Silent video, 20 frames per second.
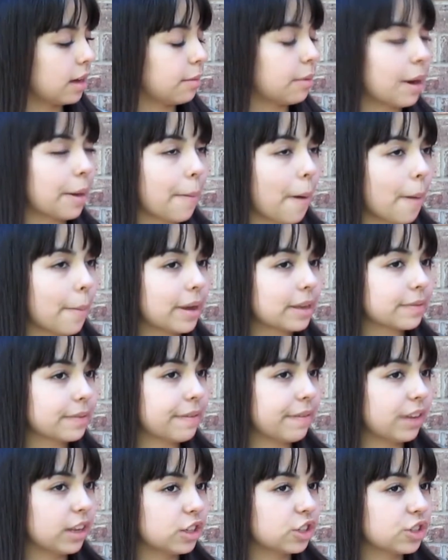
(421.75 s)
my mom has
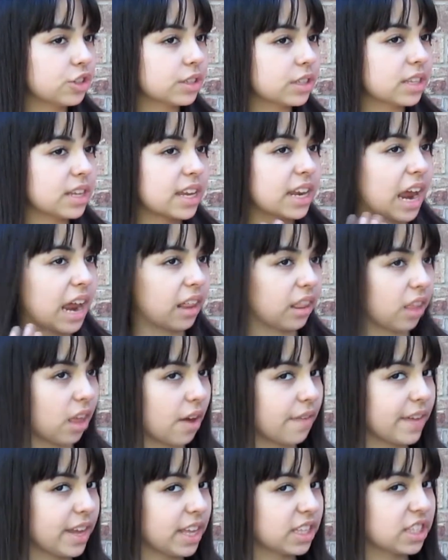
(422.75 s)
Viva La Juicy, and I
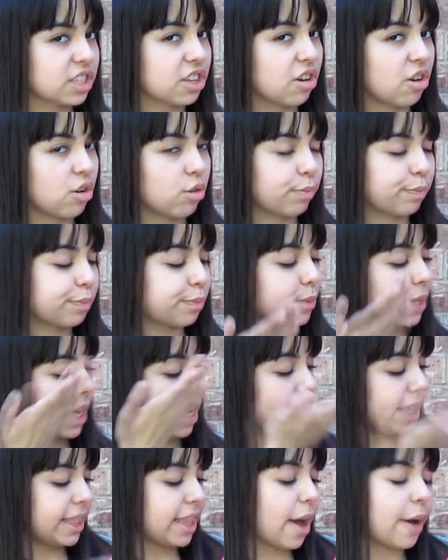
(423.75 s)
love it, so
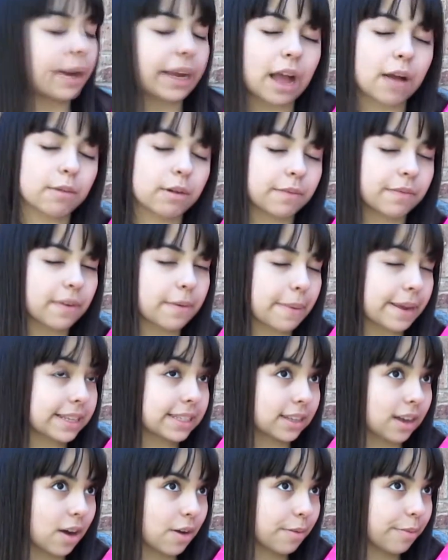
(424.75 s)
now I got one for
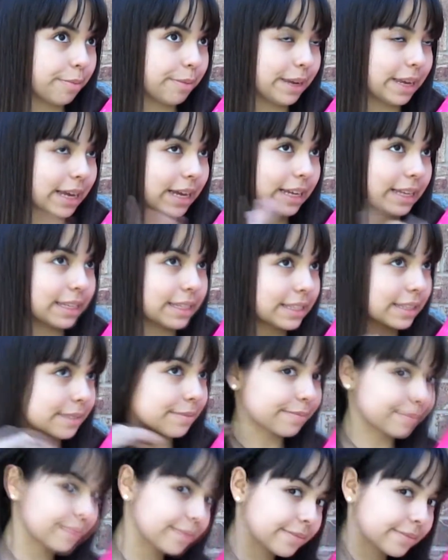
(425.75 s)
myself because
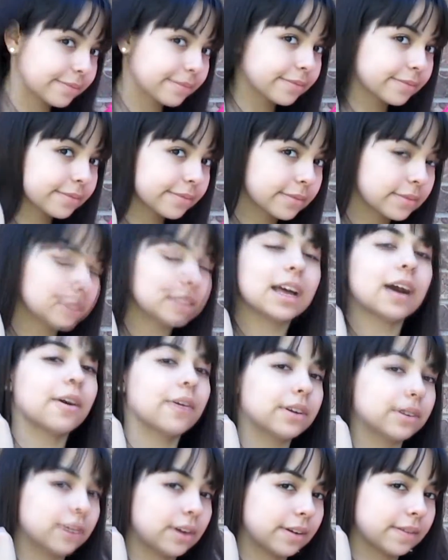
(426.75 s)
now
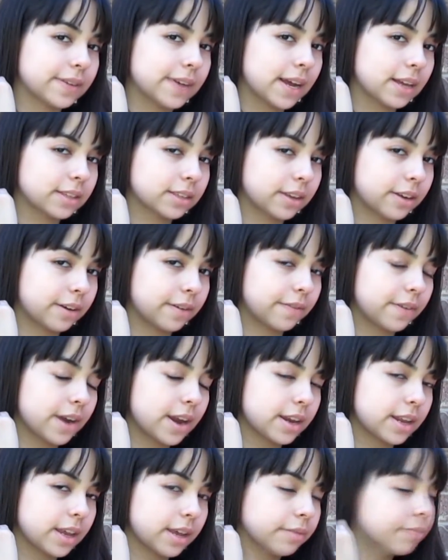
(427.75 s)
I don't have to ask her for
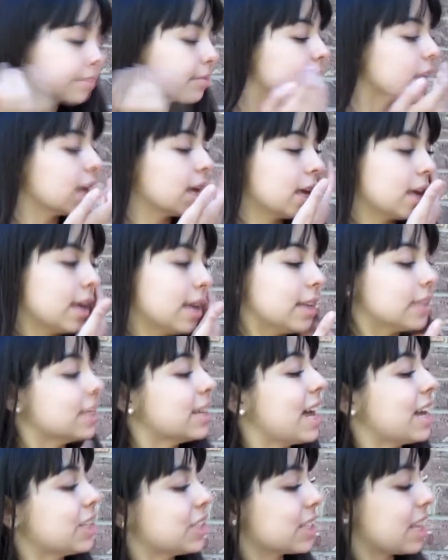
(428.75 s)
any. So
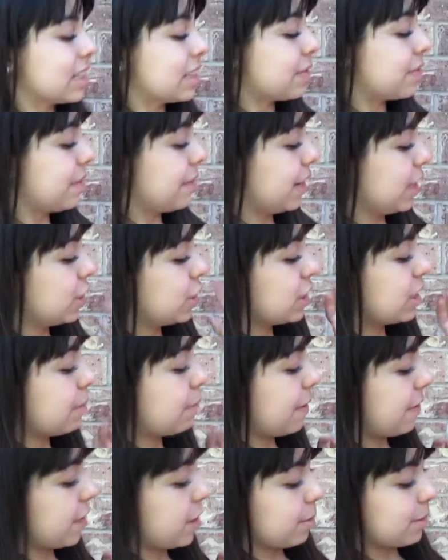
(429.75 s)
yeah, I just got this Viva La Juicy
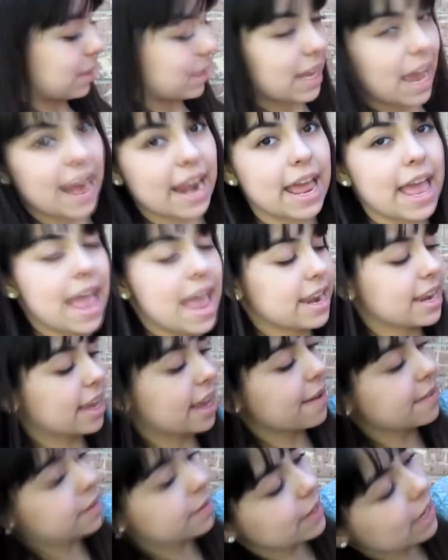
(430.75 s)
perfume set, and it comes